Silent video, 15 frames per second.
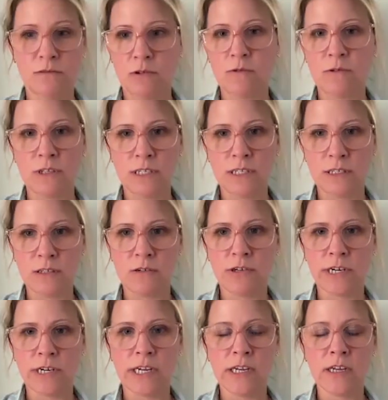totally
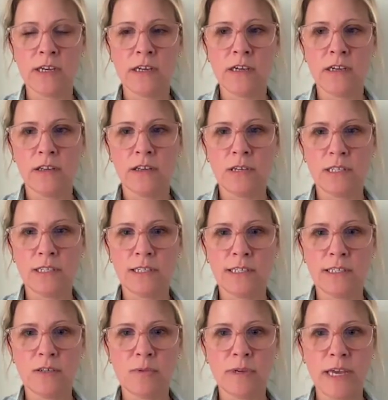disagree, you can
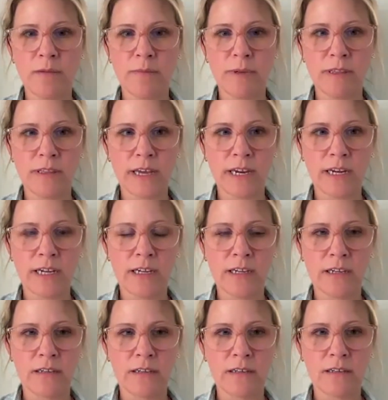still be empathetic